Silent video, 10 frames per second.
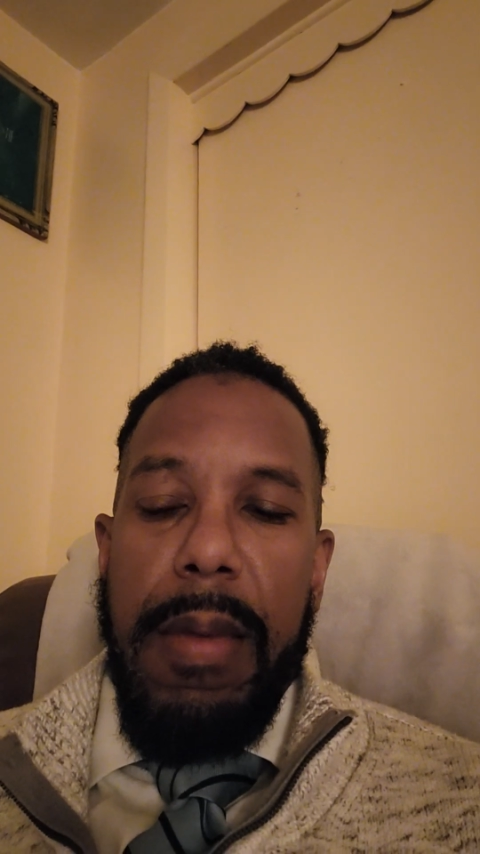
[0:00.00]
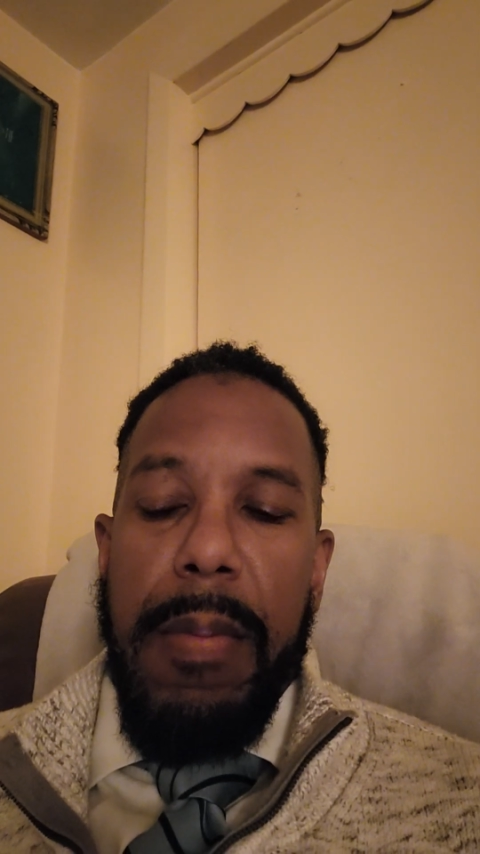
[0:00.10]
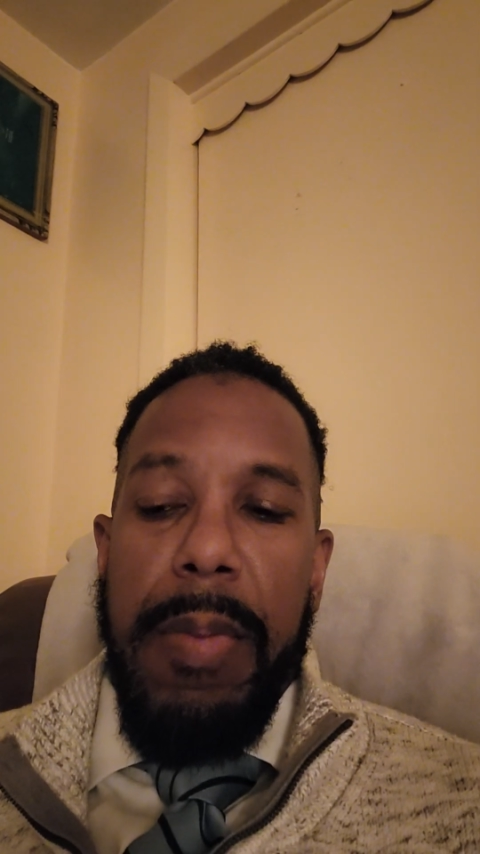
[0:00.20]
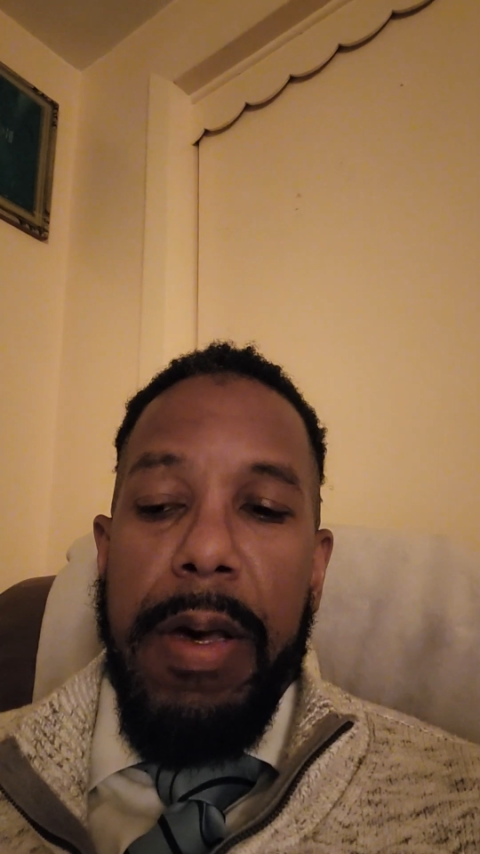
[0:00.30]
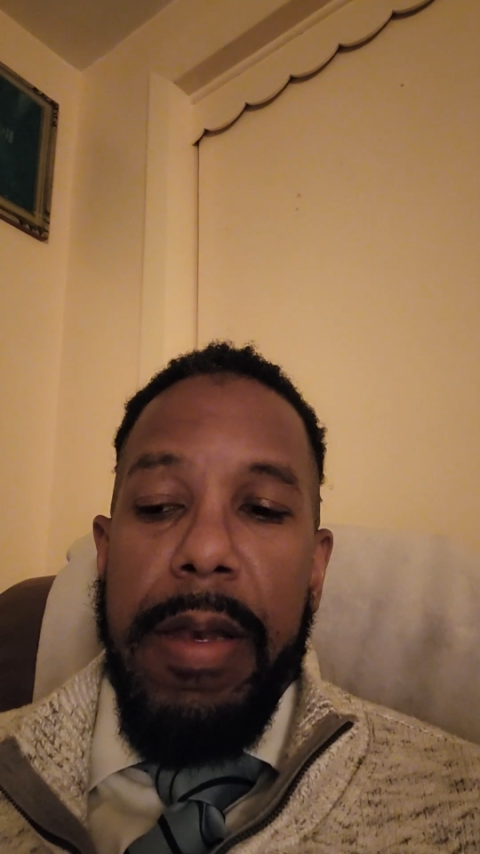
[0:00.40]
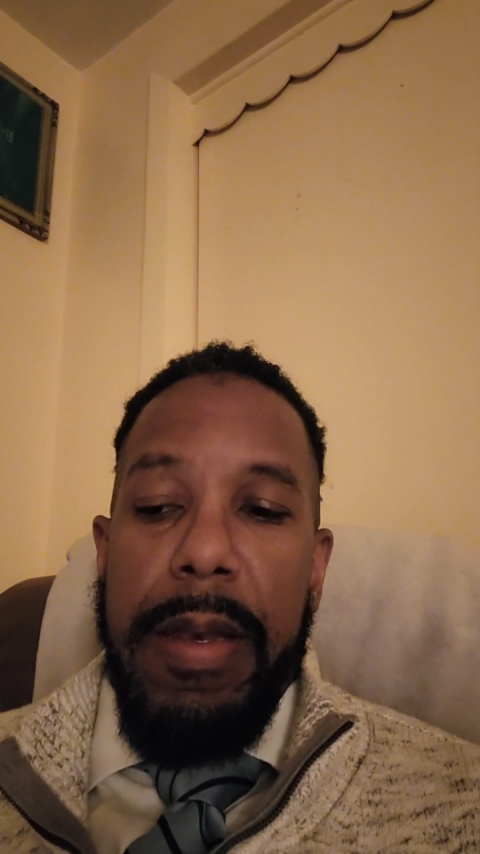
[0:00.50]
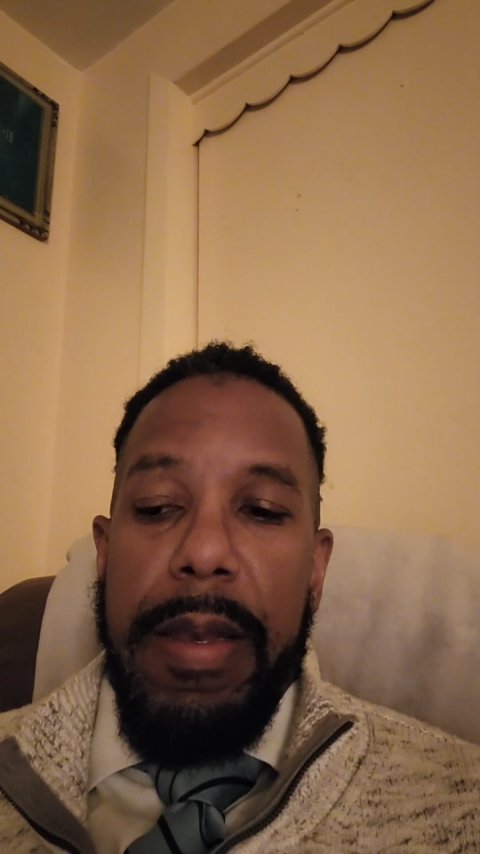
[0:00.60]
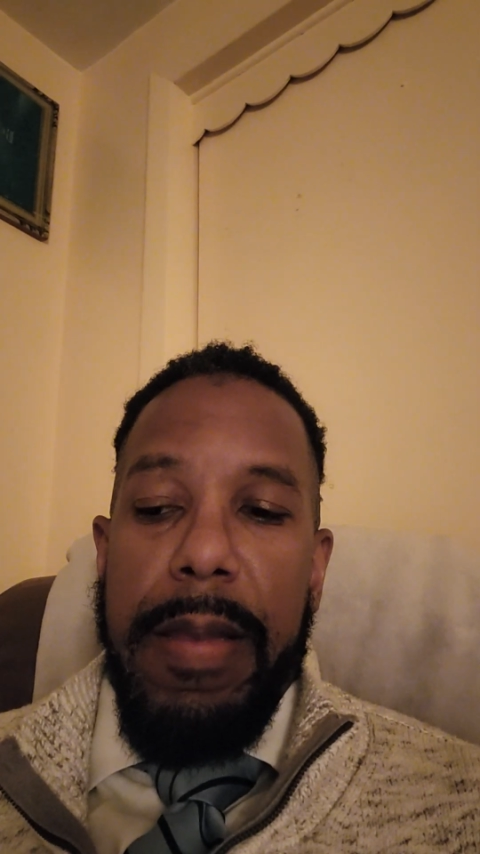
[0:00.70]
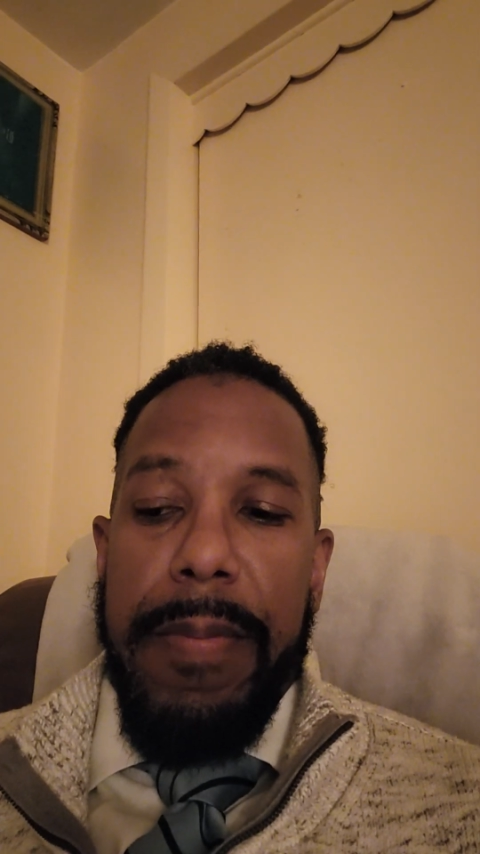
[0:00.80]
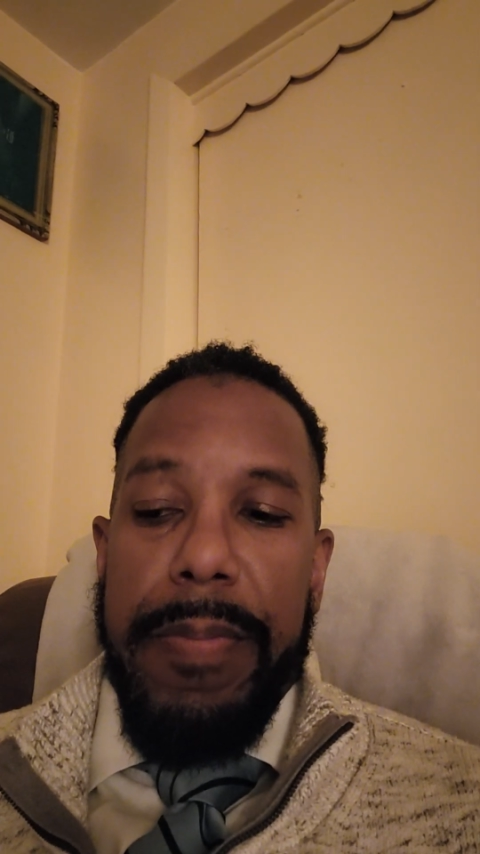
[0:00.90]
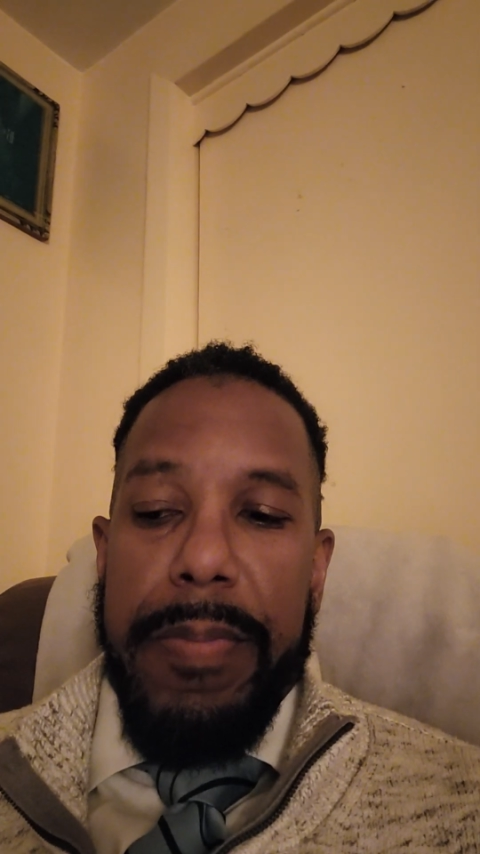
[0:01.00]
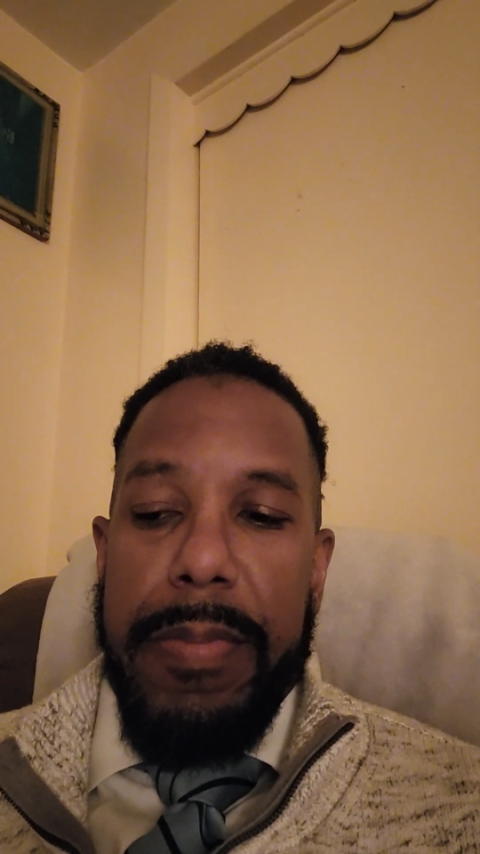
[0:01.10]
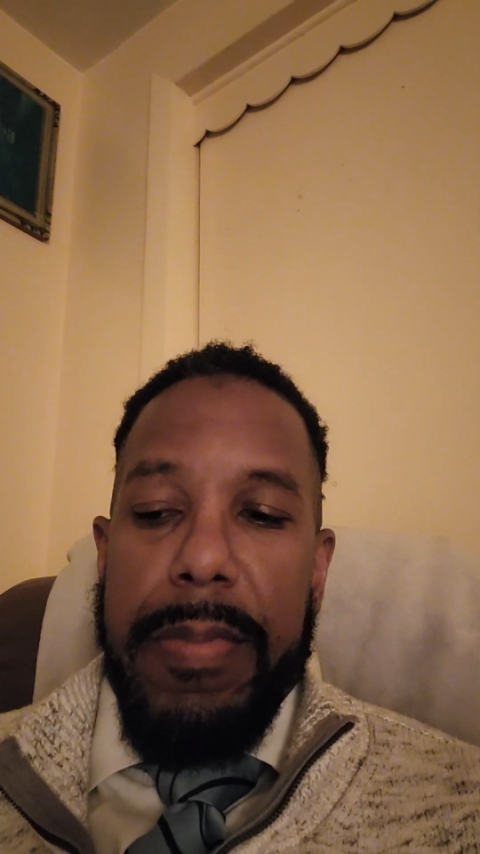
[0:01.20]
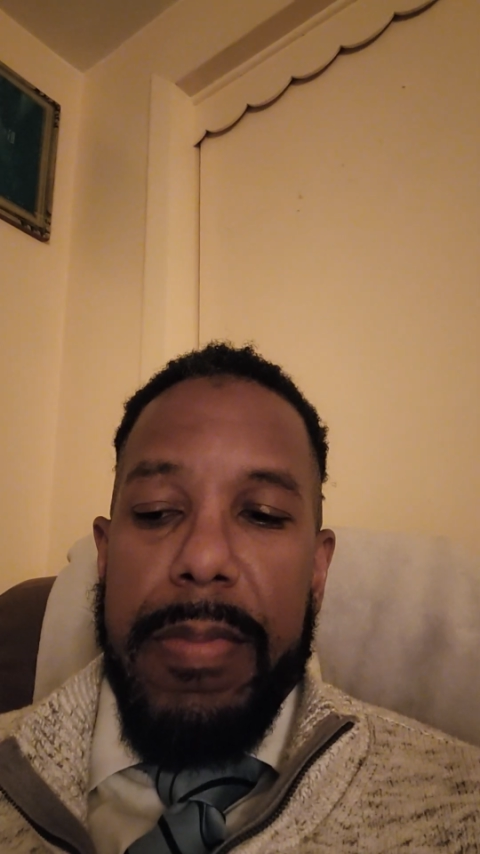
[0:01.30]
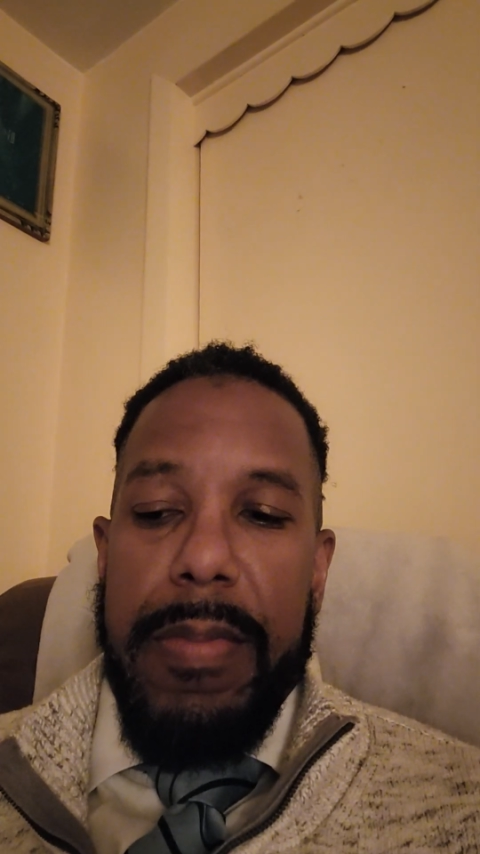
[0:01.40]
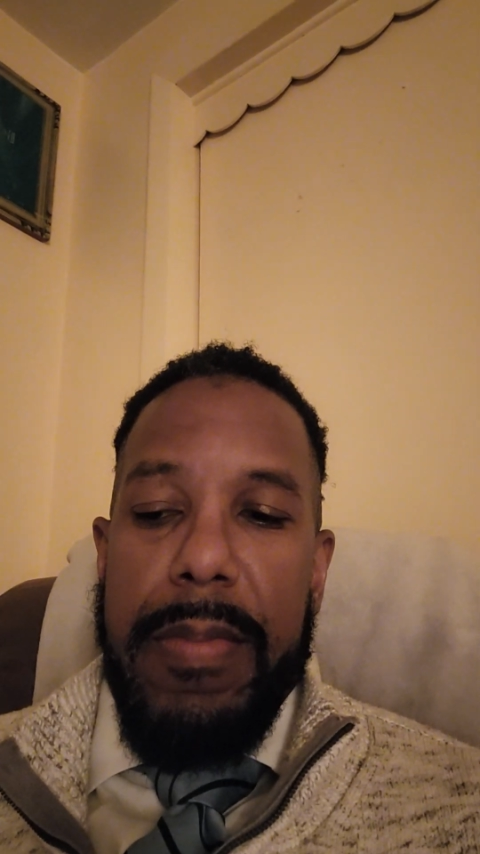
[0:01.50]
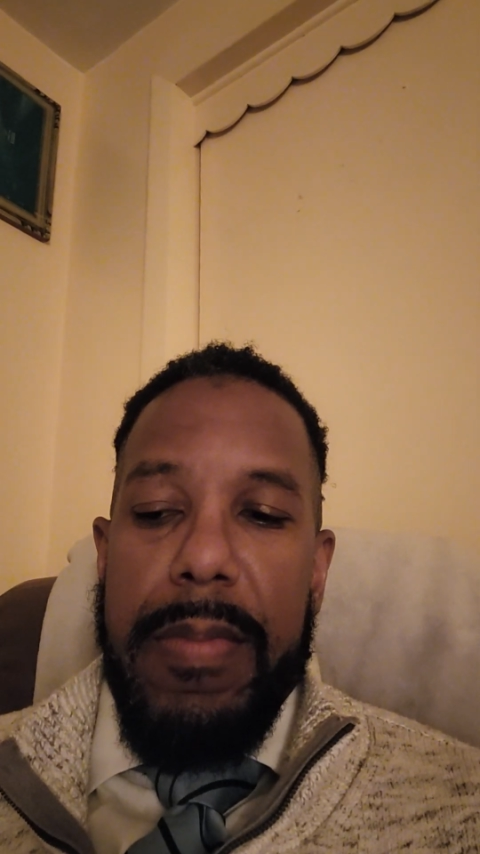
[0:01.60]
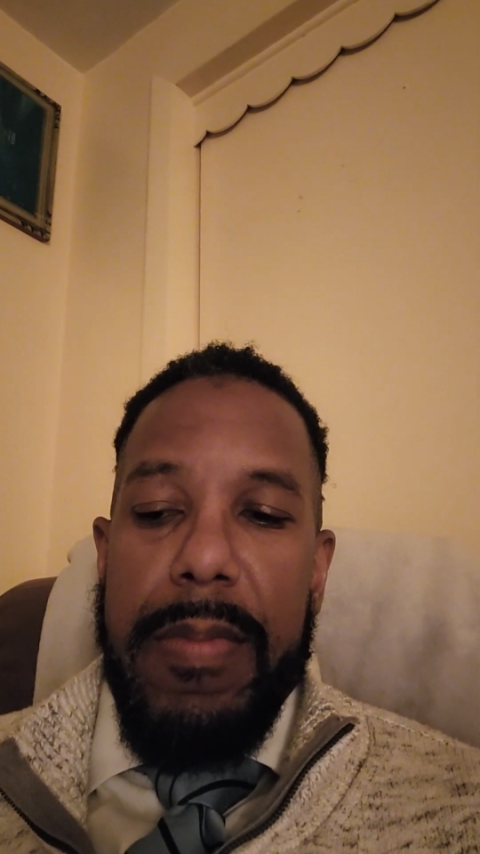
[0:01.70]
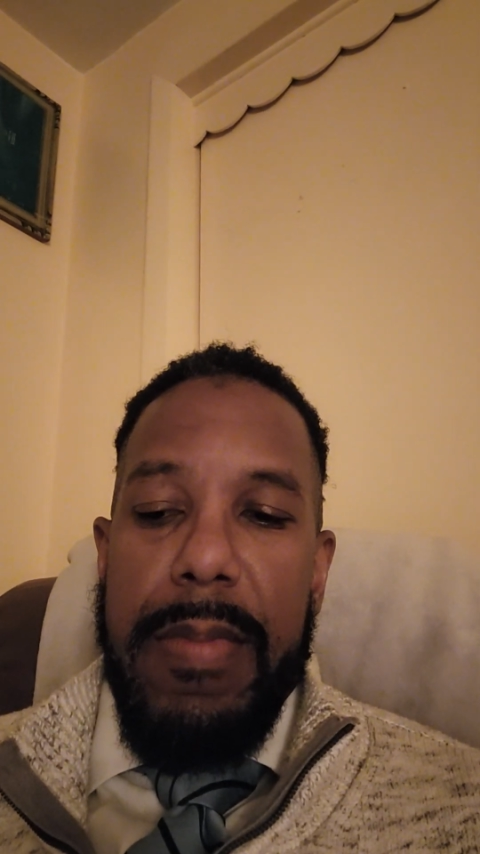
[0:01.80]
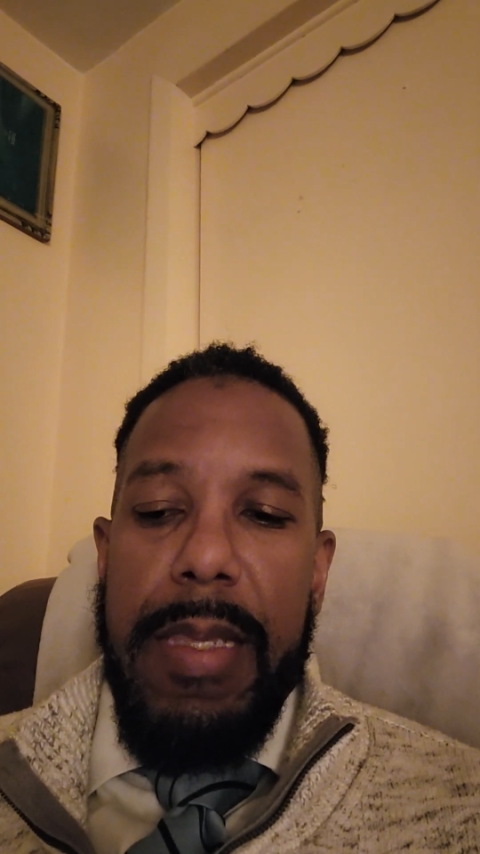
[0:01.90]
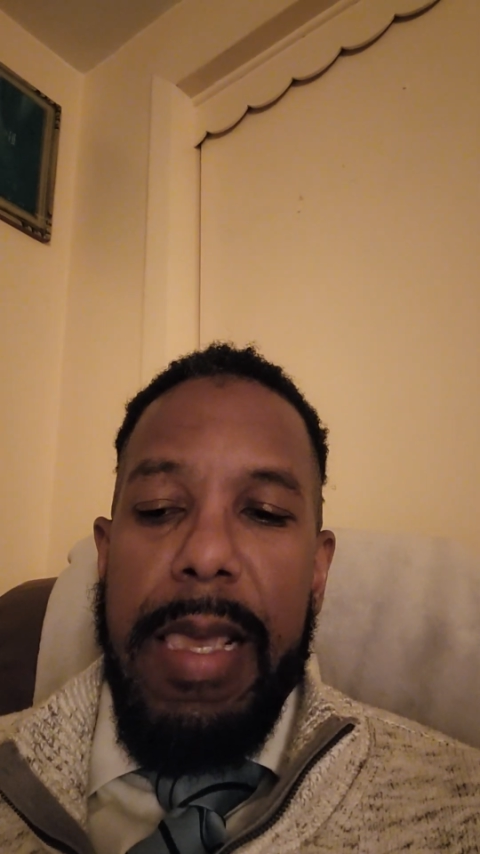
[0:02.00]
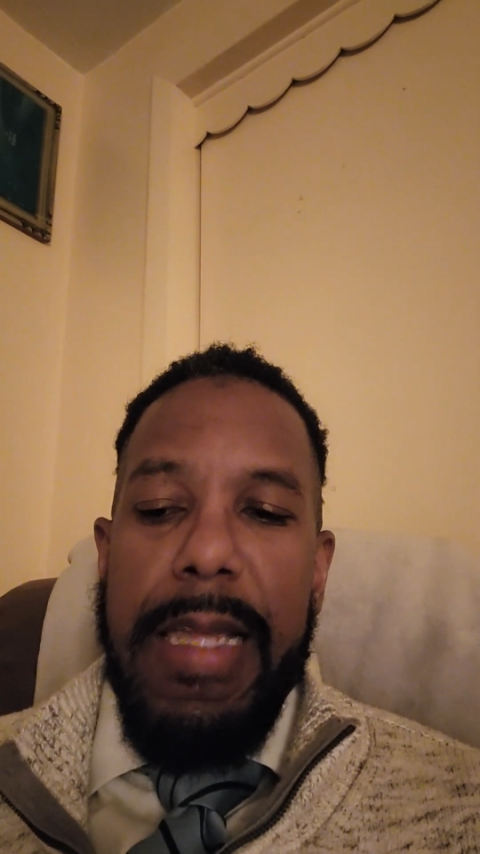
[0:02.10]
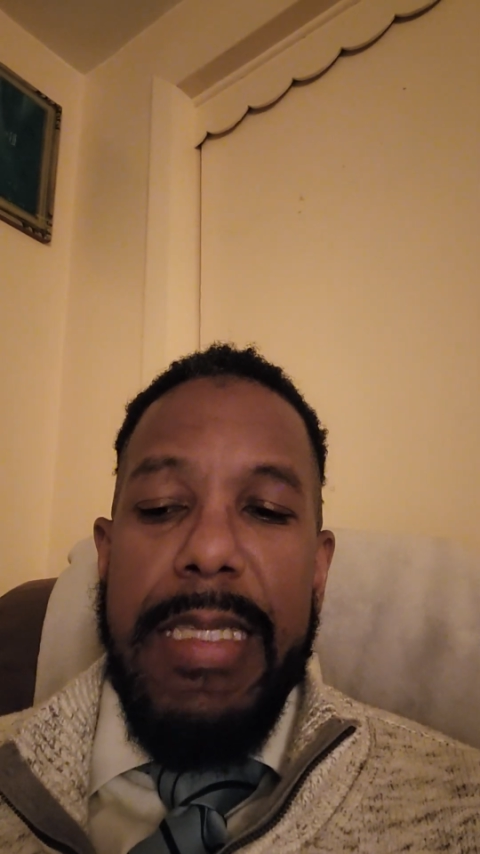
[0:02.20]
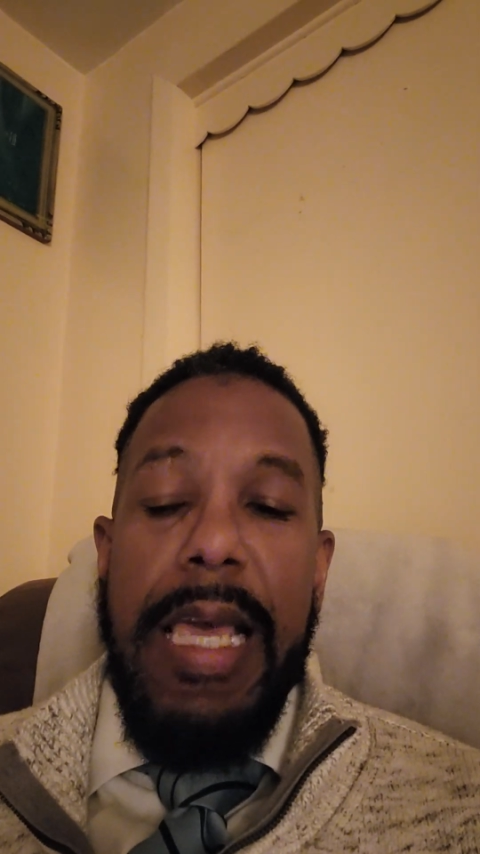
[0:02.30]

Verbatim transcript: But at